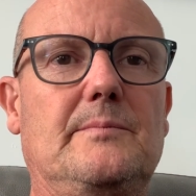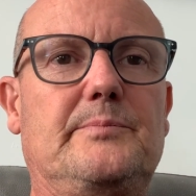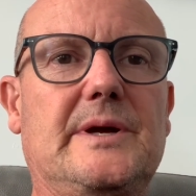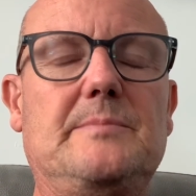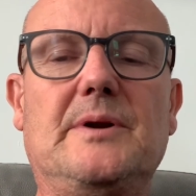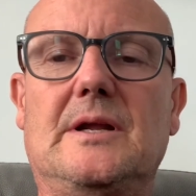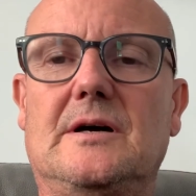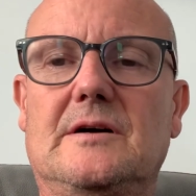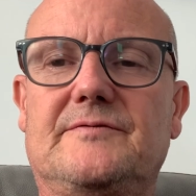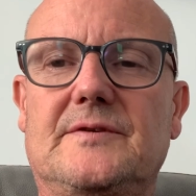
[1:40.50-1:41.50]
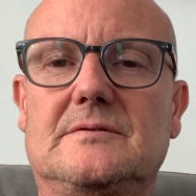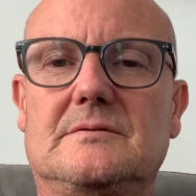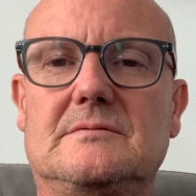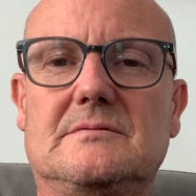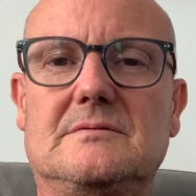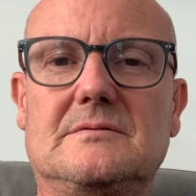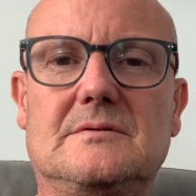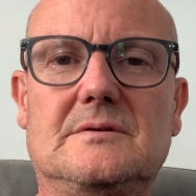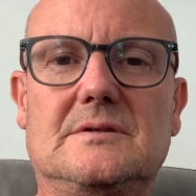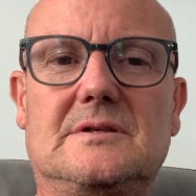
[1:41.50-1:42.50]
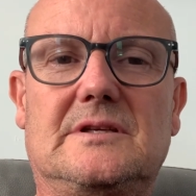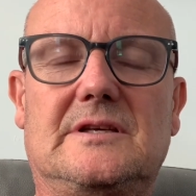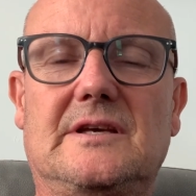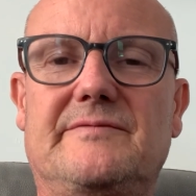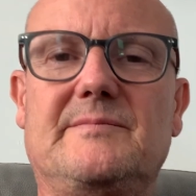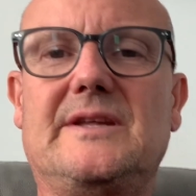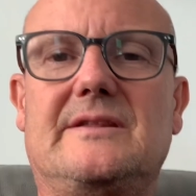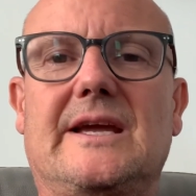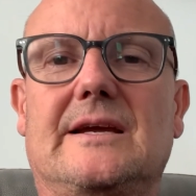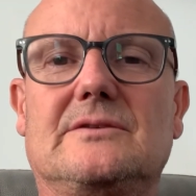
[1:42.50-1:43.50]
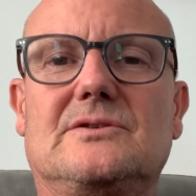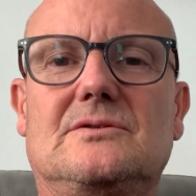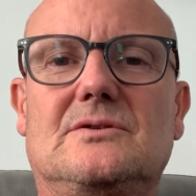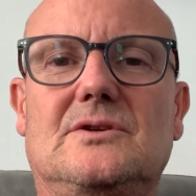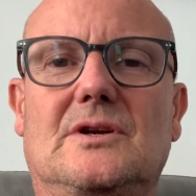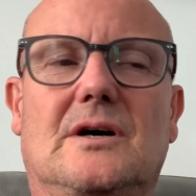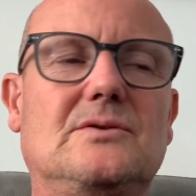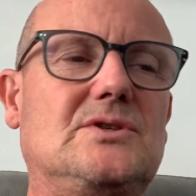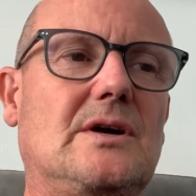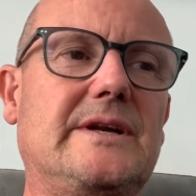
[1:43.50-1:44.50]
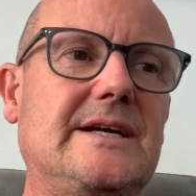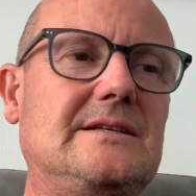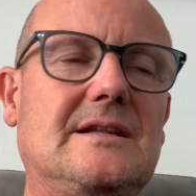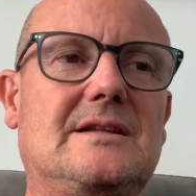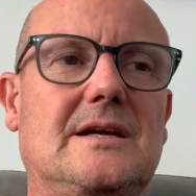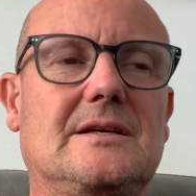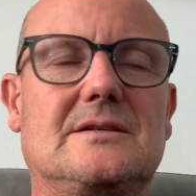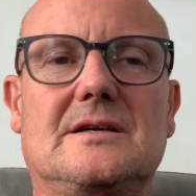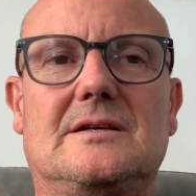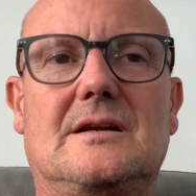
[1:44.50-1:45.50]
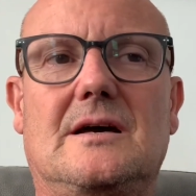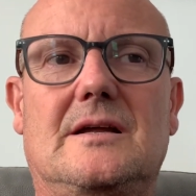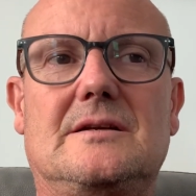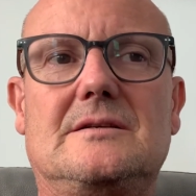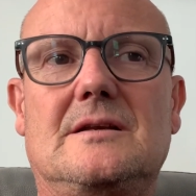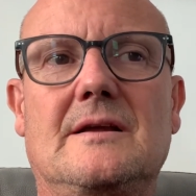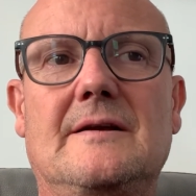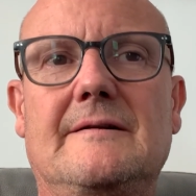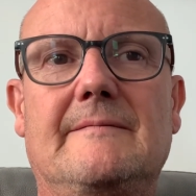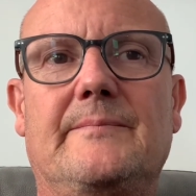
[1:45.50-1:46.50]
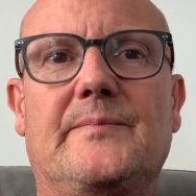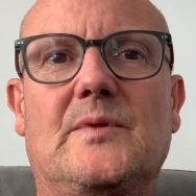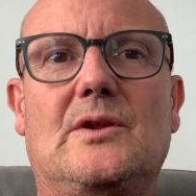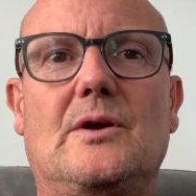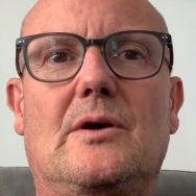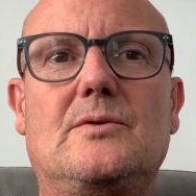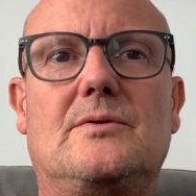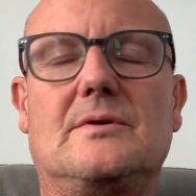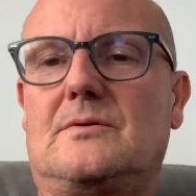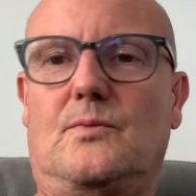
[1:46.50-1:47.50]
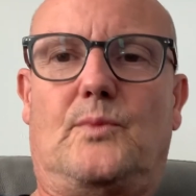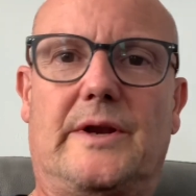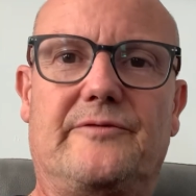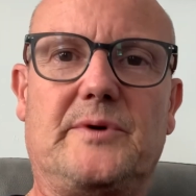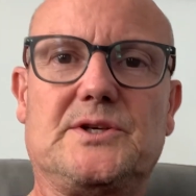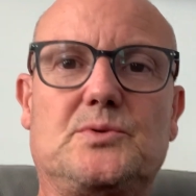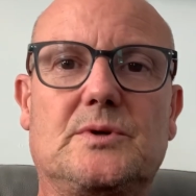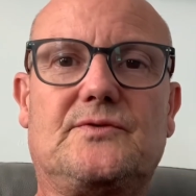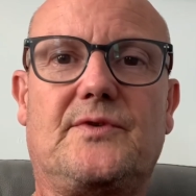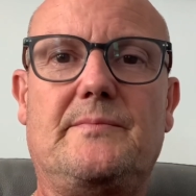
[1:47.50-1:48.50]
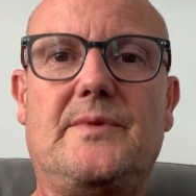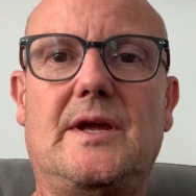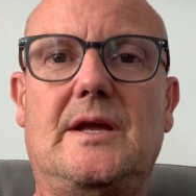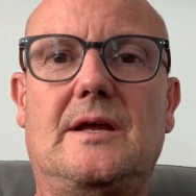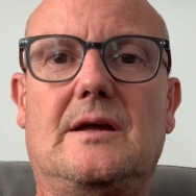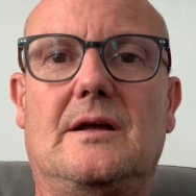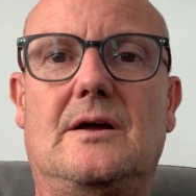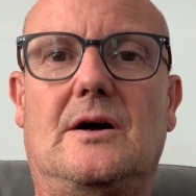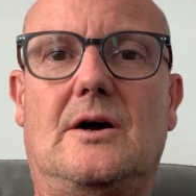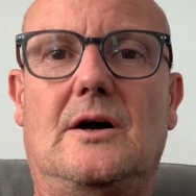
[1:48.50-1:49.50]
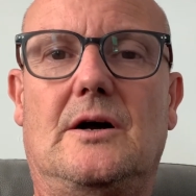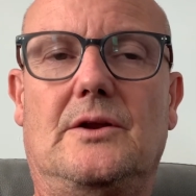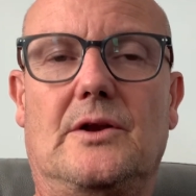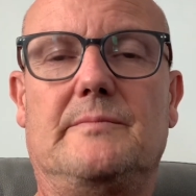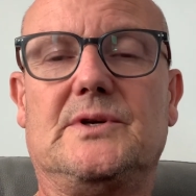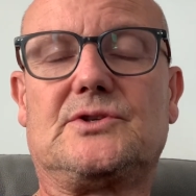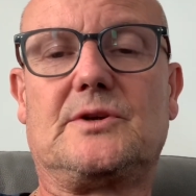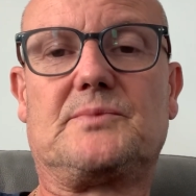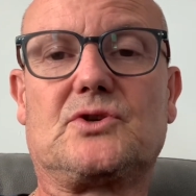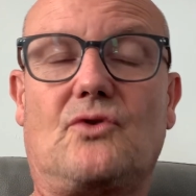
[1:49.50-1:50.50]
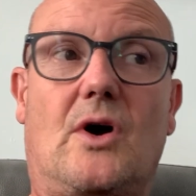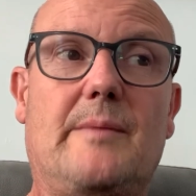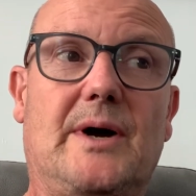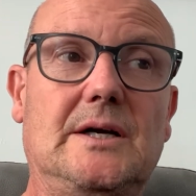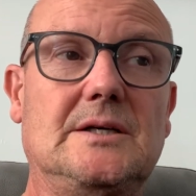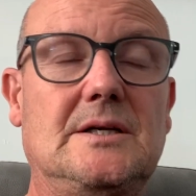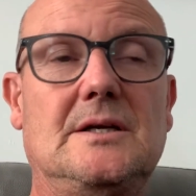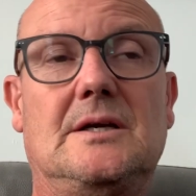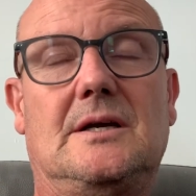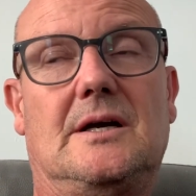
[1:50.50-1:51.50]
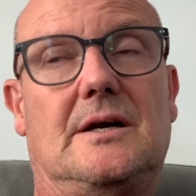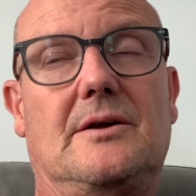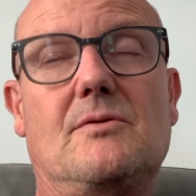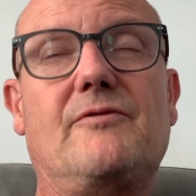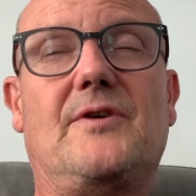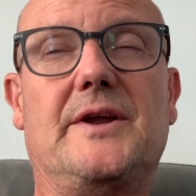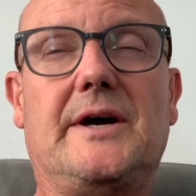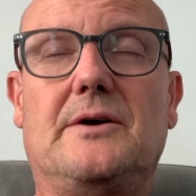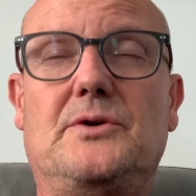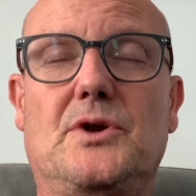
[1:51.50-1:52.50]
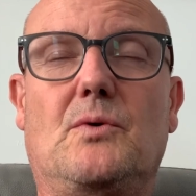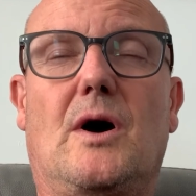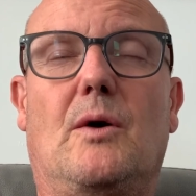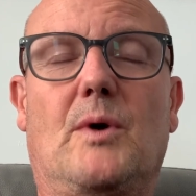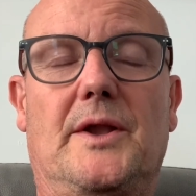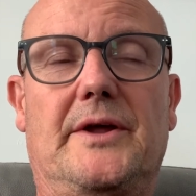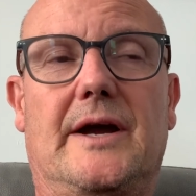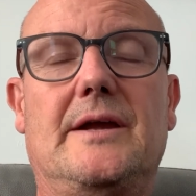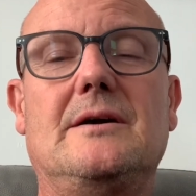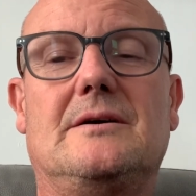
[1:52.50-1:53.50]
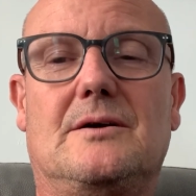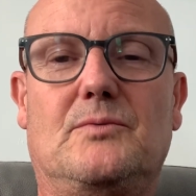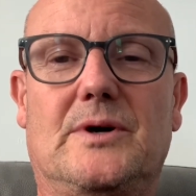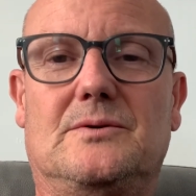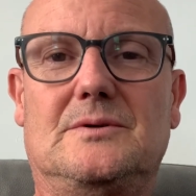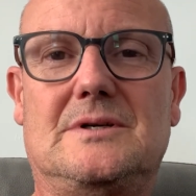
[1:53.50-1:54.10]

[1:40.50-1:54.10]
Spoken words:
people that have given me things, you know, donated things, and you know, one of which was from the anonymous subscriber, and I will find out who you are one day. I will.